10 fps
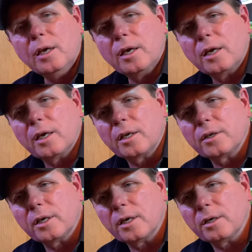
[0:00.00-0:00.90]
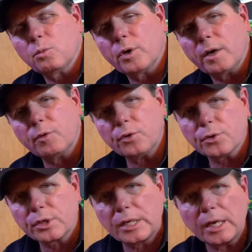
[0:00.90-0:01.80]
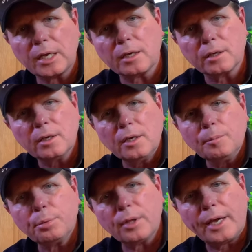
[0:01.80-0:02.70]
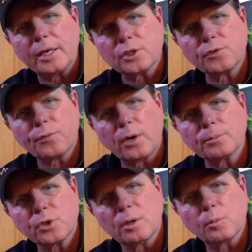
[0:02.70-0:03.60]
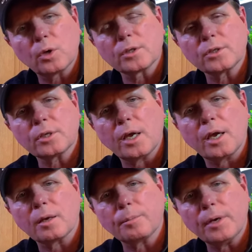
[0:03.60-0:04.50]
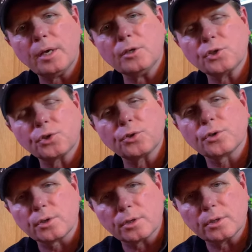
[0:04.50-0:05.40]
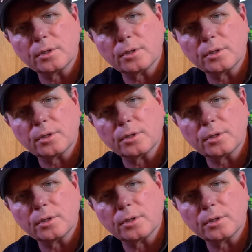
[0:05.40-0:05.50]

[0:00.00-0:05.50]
And whenever you're getting plants from someone's tank, make sure